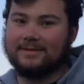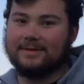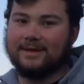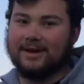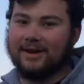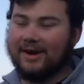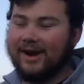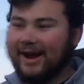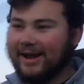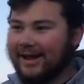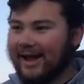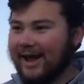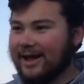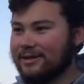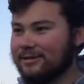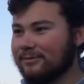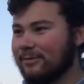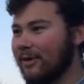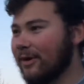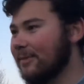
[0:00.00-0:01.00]
Alright
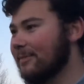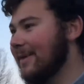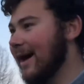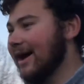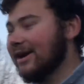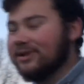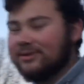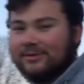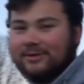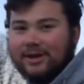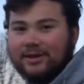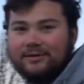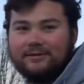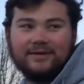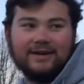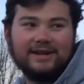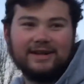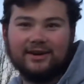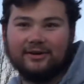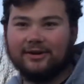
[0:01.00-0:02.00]
guys, welcome back to another
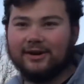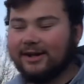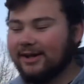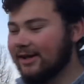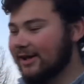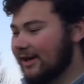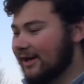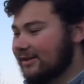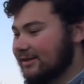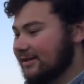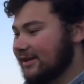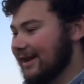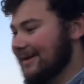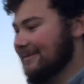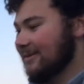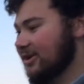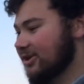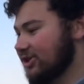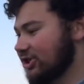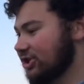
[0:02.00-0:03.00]
video. Today I'm
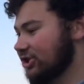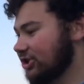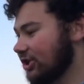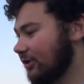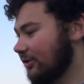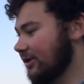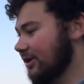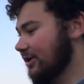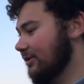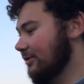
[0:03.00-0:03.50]
going to just show you